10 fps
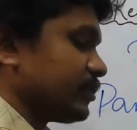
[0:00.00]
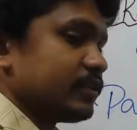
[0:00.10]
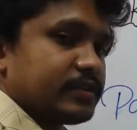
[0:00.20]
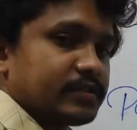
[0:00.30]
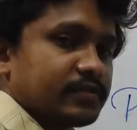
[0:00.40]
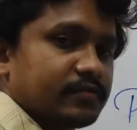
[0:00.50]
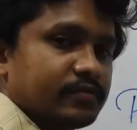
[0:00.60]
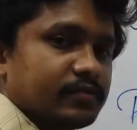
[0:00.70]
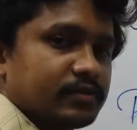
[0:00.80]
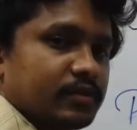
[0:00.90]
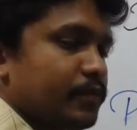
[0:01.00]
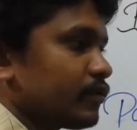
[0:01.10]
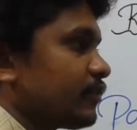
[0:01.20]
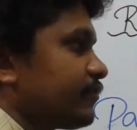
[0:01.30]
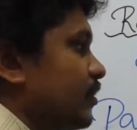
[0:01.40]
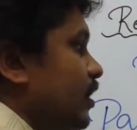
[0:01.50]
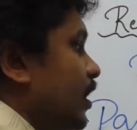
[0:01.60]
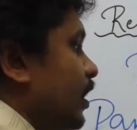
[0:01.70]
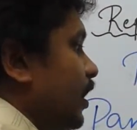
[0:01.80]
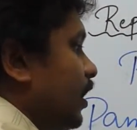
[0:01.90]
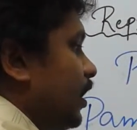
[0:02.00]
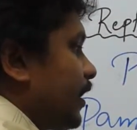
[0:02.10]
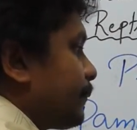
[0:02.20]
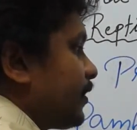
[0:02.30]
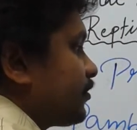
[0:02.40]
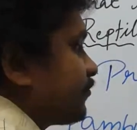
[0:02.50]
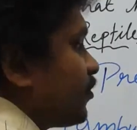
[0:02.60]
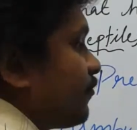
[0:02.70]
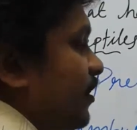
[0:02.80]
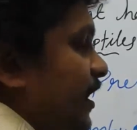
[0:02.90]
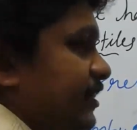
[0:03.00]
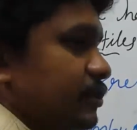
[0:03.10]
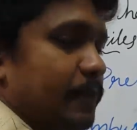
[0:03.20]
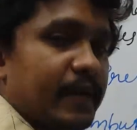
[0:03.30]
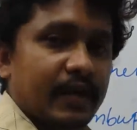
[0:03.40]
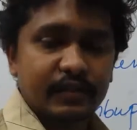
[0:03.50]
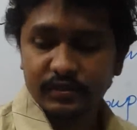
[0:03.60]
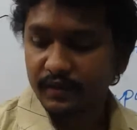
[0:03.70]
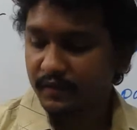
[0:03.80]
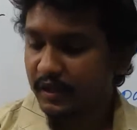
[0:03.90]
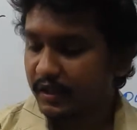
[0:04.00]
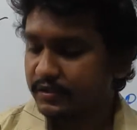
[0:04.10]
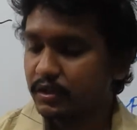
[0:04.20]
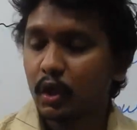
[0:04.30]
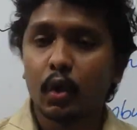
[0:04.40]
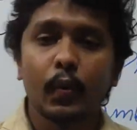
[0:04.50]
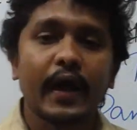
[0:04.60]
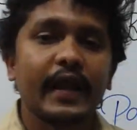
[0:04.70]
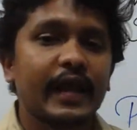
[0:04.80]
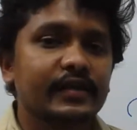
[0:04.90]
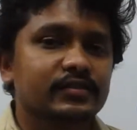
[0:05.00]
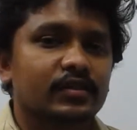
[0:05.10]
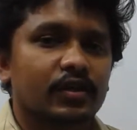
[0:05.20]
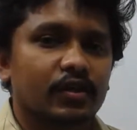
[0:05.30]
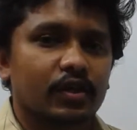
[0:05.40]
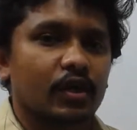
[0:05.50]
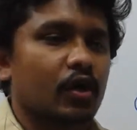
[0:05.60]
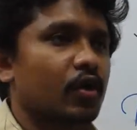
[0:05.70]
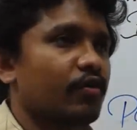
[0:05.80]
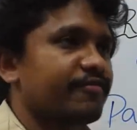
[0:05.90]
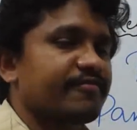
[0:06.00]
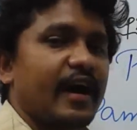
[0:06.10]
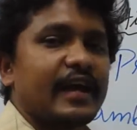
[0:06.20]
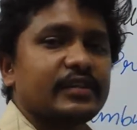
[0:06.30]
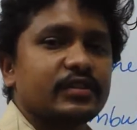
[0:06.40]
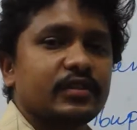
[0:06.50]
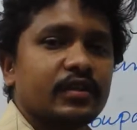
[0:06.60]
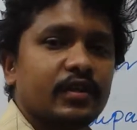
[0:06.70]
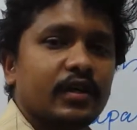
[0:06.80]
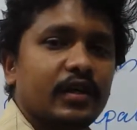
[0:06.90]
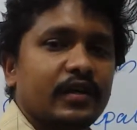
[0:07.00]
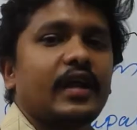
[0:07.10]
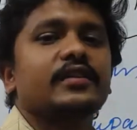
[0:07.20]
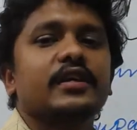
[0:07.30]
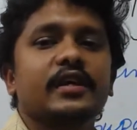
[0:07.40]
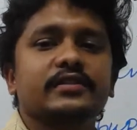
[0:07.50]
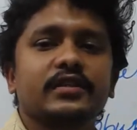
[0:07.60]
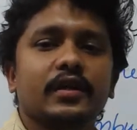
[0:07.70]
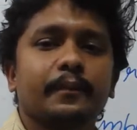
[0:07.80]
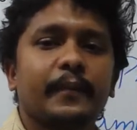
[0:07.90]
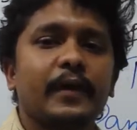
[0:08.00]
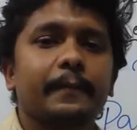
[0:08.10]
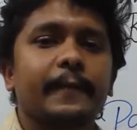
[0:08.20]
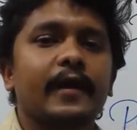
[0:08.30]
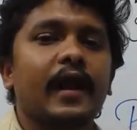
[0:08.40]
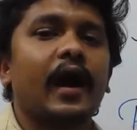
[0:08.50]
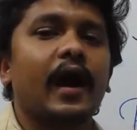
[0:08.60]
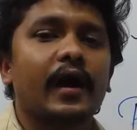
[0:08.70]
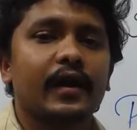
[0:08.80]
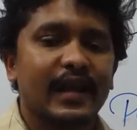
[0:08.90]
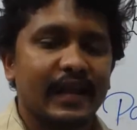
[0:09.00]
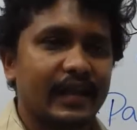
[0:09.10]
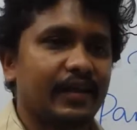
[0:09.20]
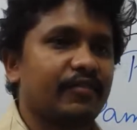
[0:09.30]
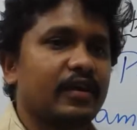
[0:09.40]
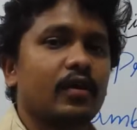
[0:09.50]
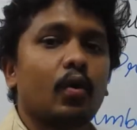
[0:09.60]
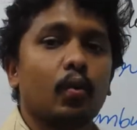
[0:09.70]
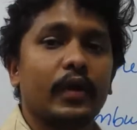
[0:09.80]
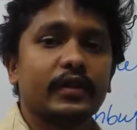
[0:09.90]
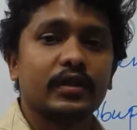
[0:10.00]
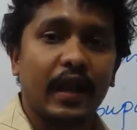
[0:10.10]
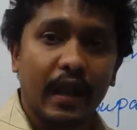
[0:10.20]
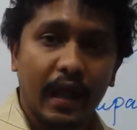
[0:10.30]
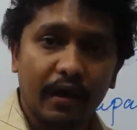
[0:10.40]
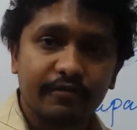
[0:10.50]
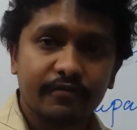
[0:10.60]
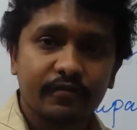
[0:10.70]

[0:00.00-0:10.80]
this. So beautiful, peaceful village means there is no violence, no fight, nothing is there. People are living with love,